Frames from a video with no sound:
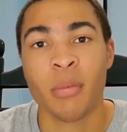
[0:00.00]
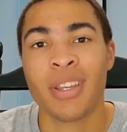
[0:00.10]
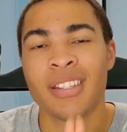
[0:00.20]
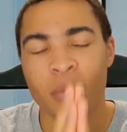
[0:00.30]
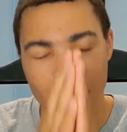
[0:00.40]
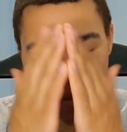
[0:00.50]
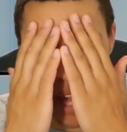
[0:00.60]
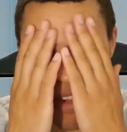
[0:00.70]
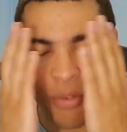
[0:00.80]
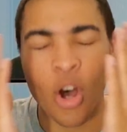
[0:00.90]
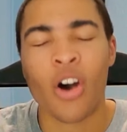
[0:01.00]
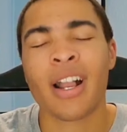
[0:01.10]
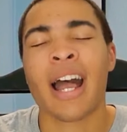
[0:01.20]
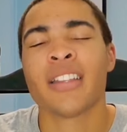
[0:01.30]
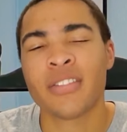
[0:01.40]
because I'm gonna have all
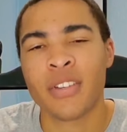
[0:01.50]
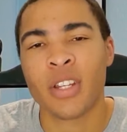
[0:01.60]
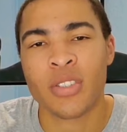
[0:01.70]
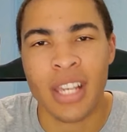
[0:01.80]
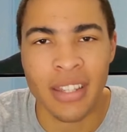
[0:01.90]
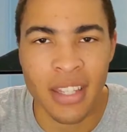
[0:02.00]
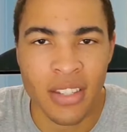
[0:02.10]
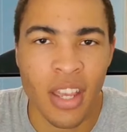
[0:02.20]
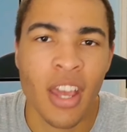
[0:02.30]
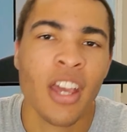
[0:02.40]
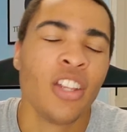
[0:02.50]
kinds of videos like this